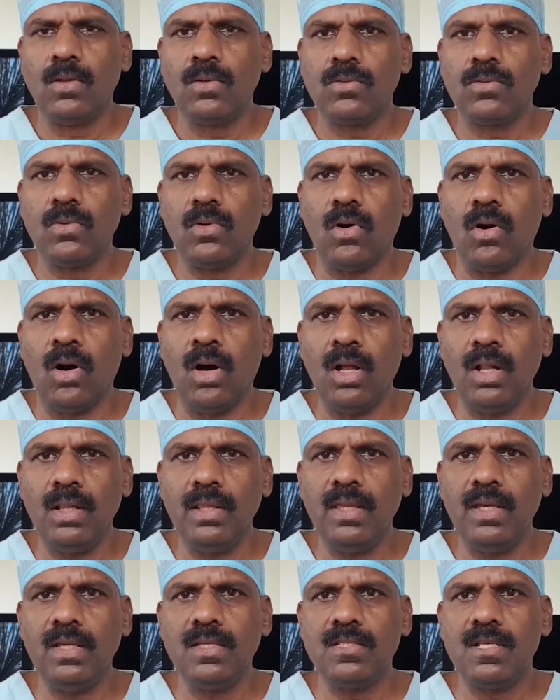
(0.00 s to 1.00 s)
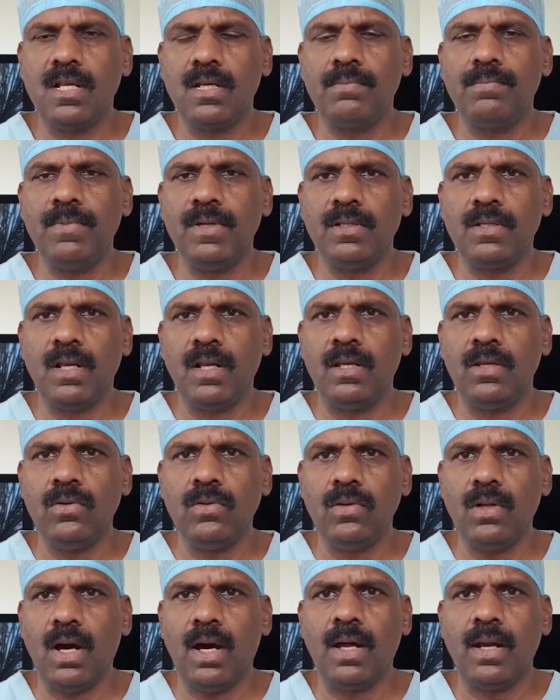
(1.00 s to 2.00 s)
So all these, let me tell
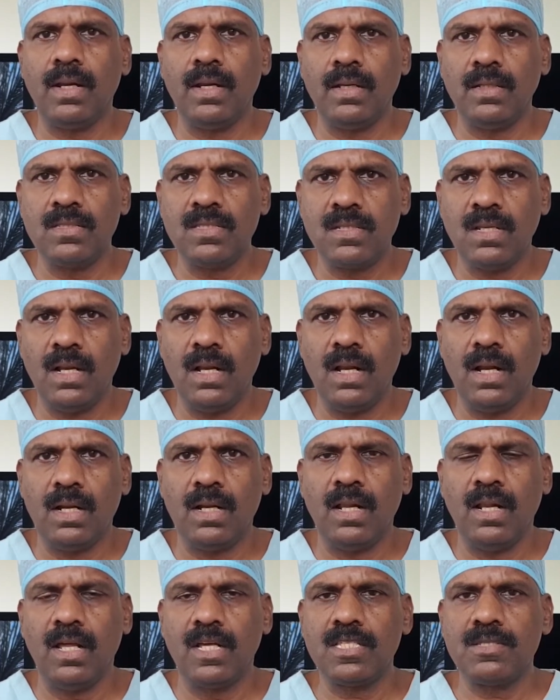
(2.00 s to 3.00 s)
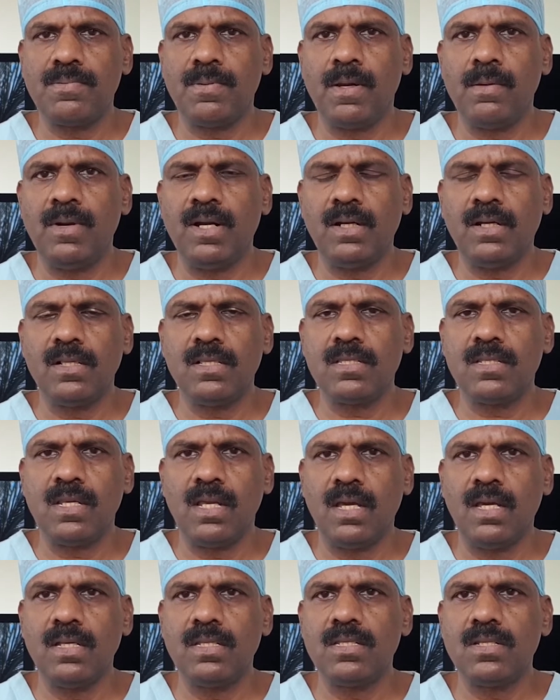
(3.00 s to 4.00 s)
you, are still at an experimental
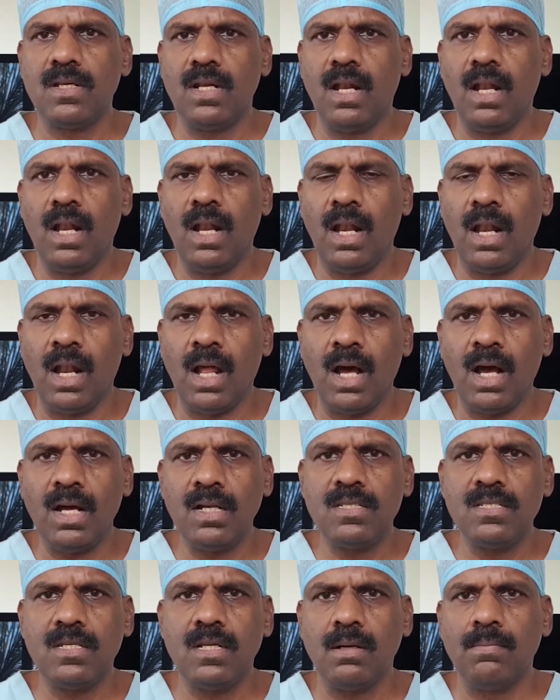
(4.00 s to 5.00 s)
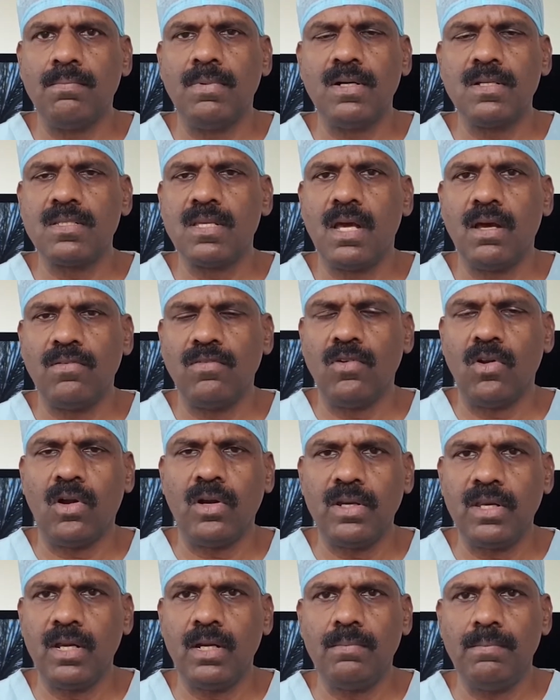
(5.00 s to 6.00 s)
stage. Large numbers have
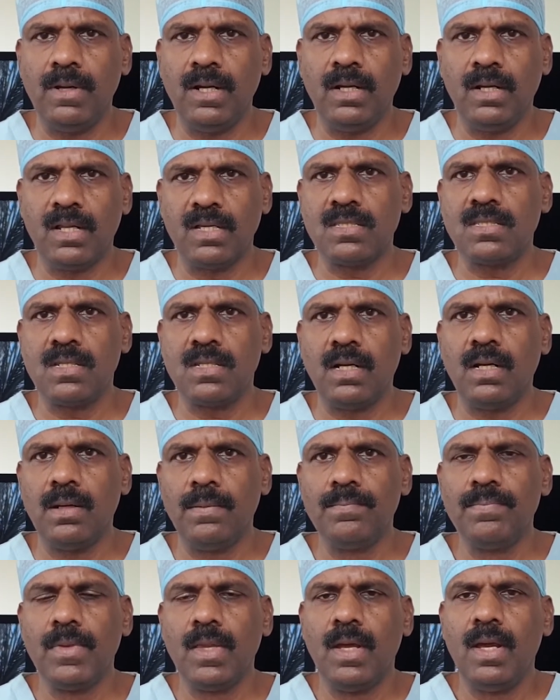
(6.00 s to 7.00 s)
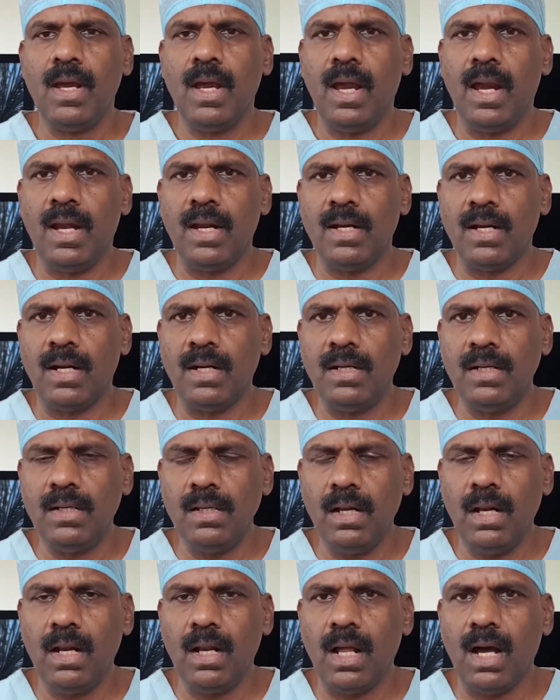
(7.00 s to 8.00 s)
not yet been tested. And
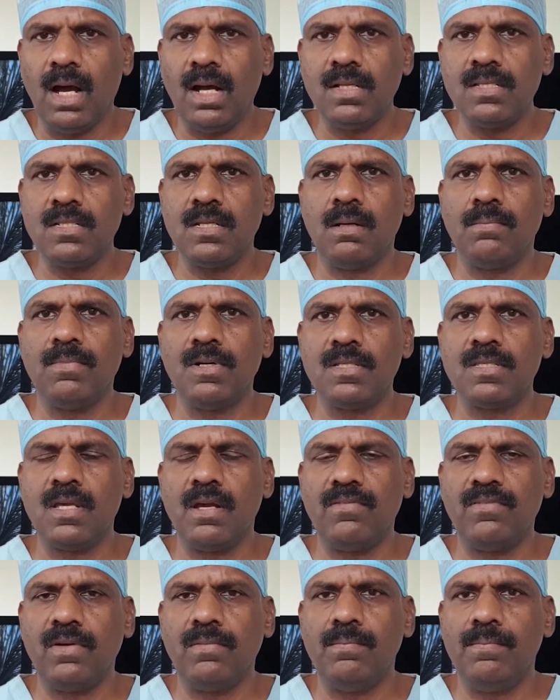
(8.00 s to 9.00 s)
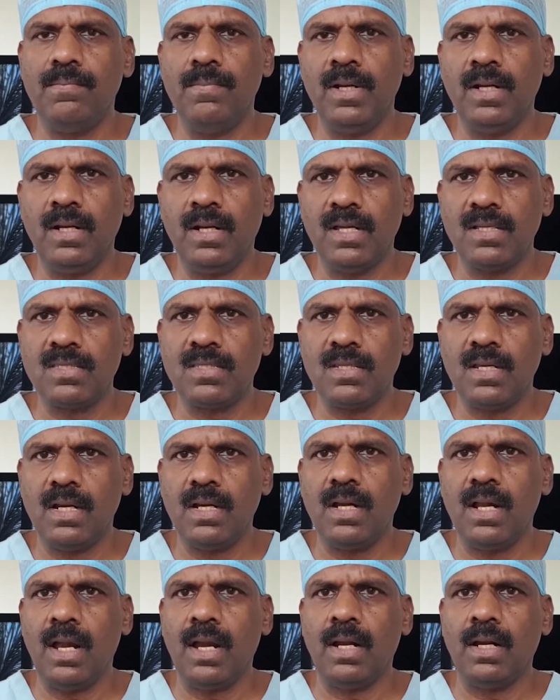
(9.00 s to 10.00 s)
until large numbers have been tested
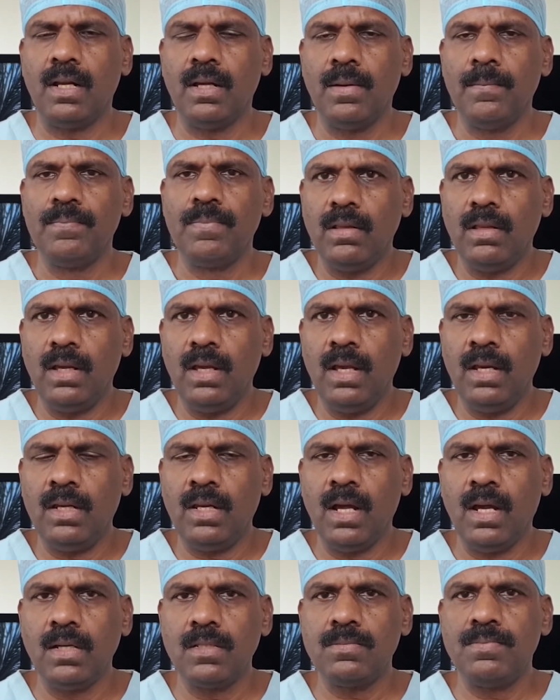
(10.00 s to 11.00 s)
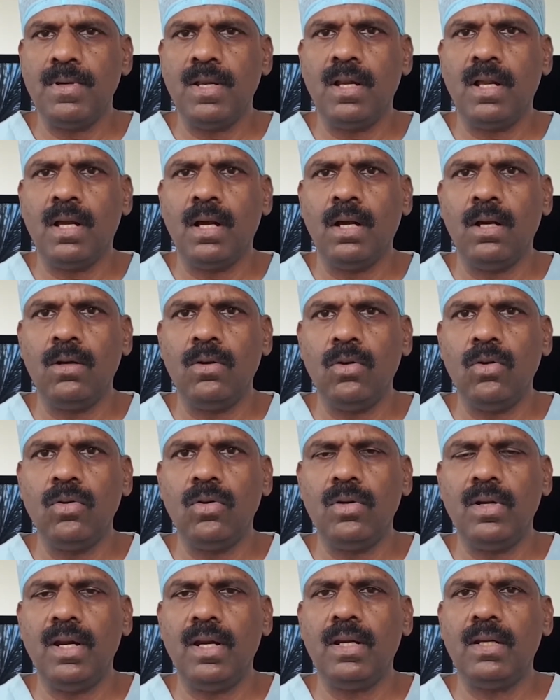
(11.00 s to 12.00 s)
and it has been
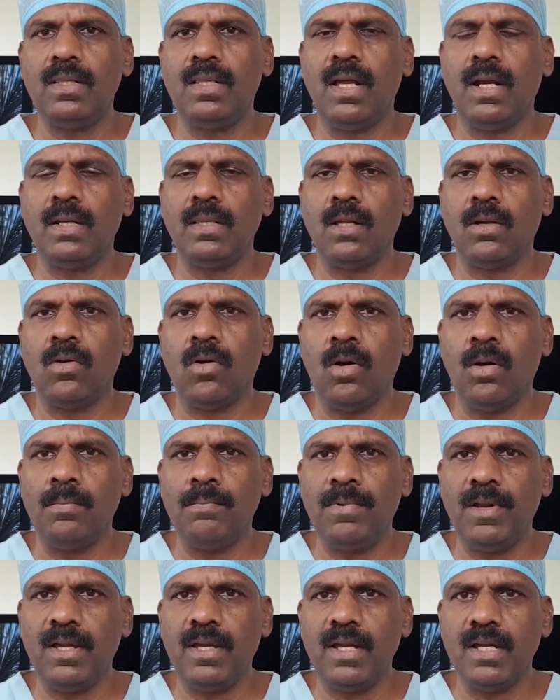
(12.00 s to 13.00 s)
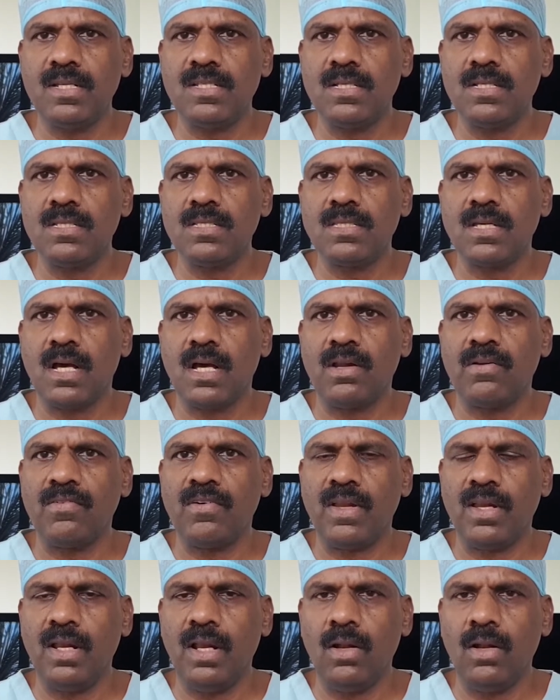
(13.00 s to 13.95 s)
concluded that the complications are very